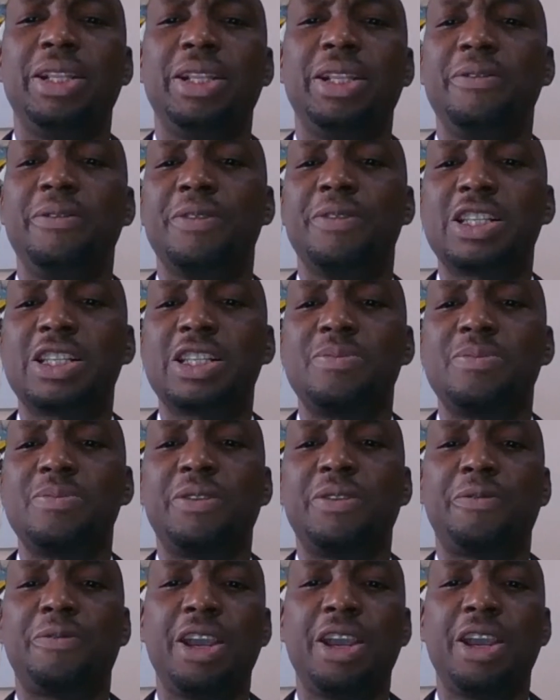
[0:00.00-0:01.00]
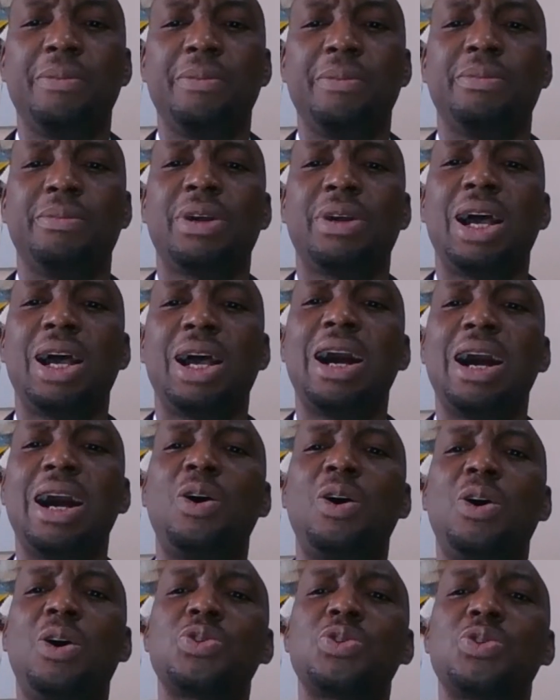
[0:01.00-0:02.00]
Many investment firms
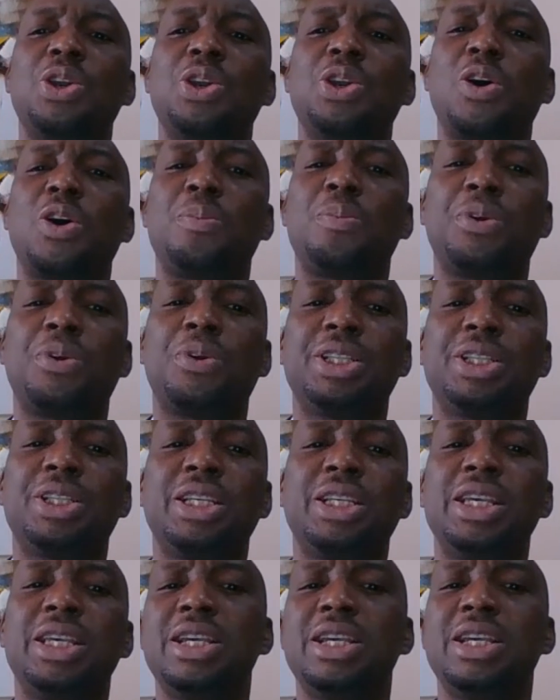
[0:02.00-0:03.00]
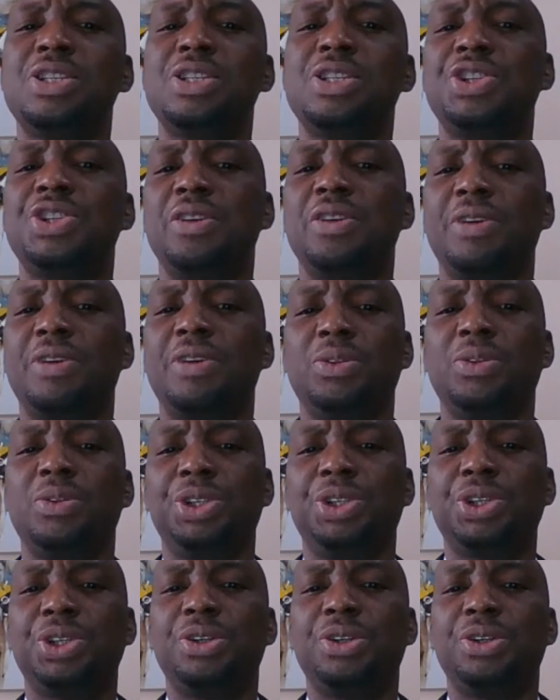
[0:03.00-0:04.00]
are also incorporating ESG
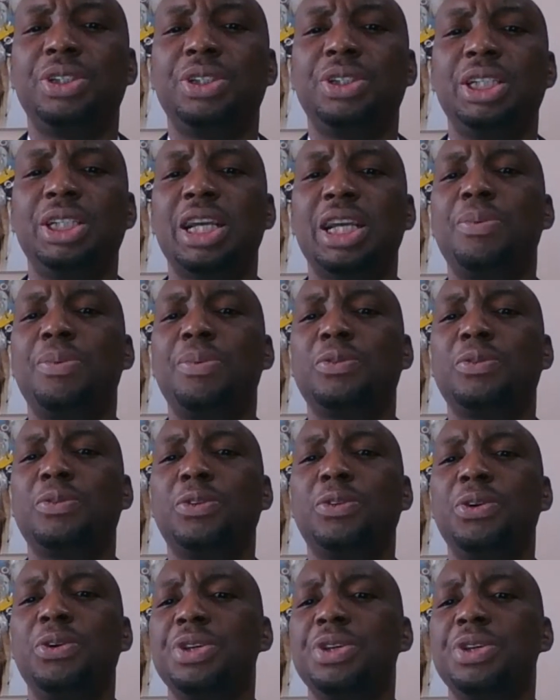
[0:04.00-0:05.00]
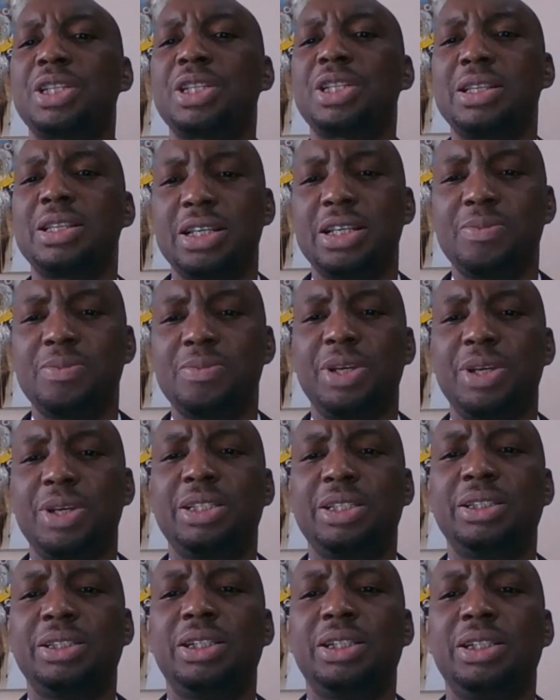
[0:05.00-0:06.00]
evaluation in their portfolio risk
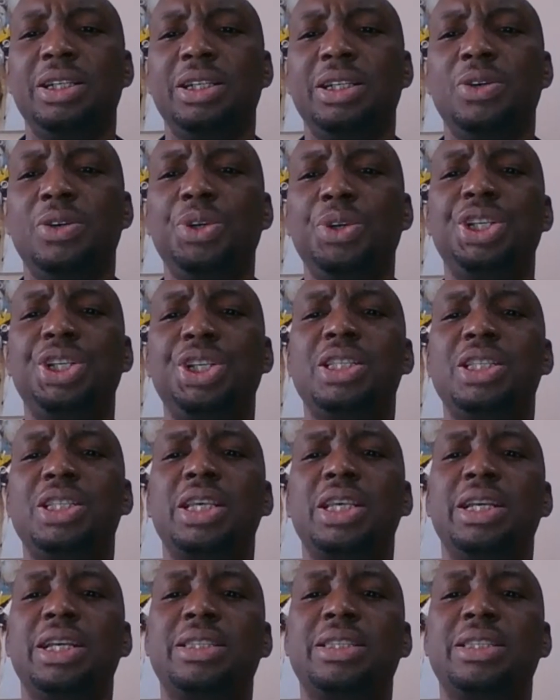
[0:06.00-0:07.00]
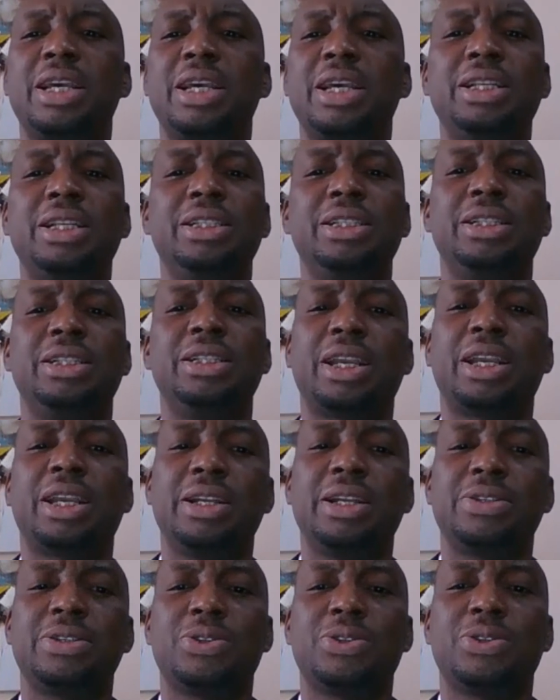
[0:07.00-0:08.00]
assessment, which is a telling
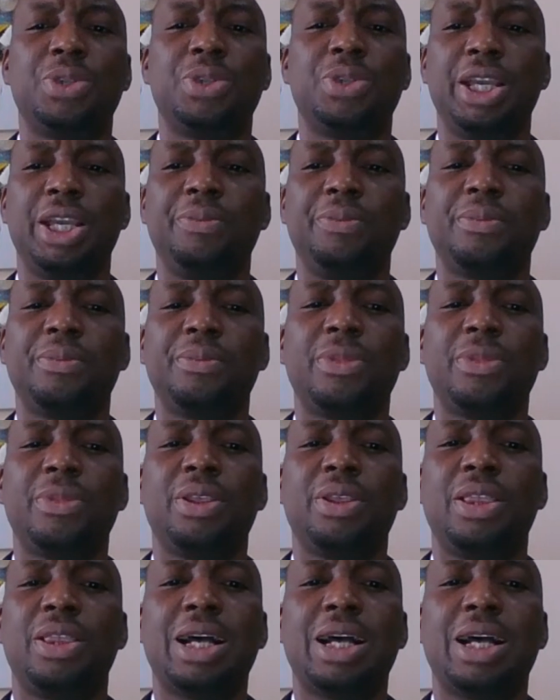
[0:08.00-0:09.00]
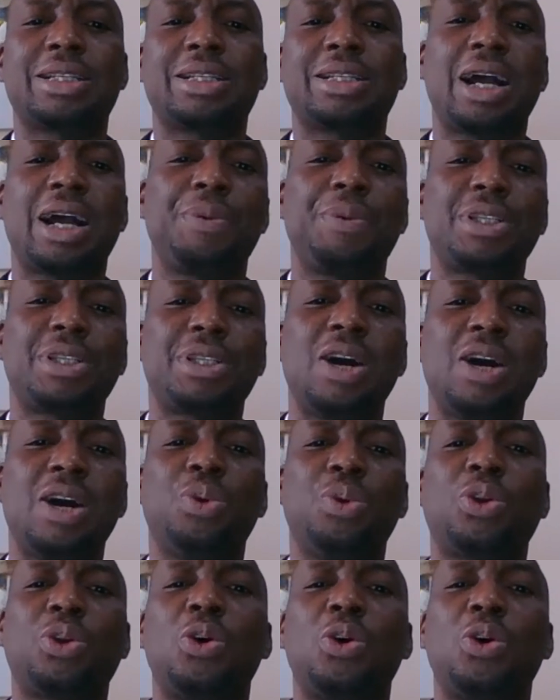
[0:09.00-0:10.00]
indicator today that
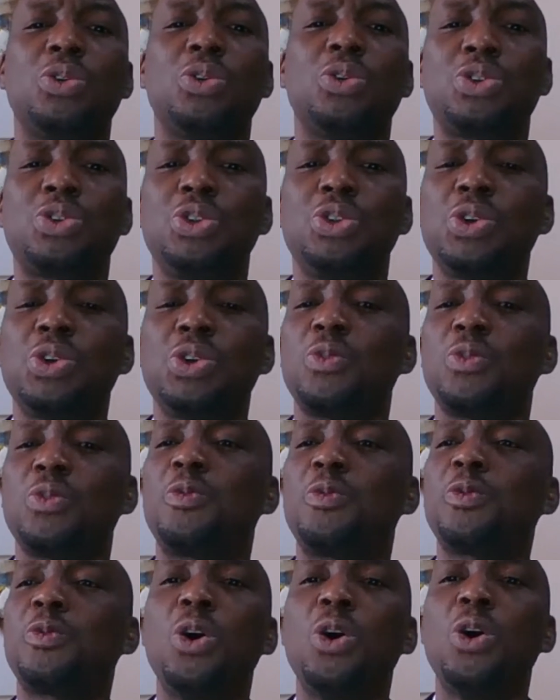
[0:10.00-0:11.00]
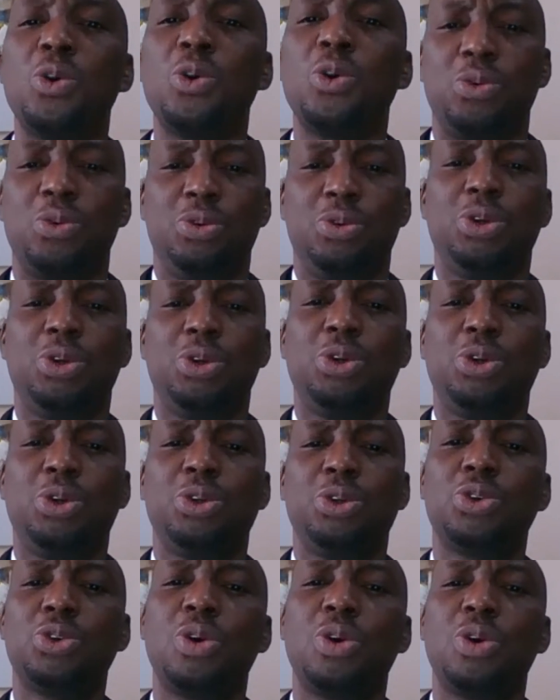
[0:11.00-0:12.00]
capital will continue to flow
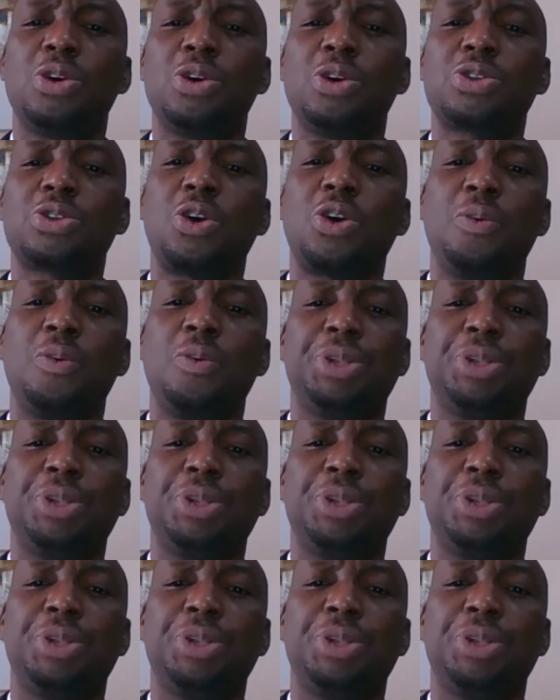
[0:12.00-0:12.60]
towards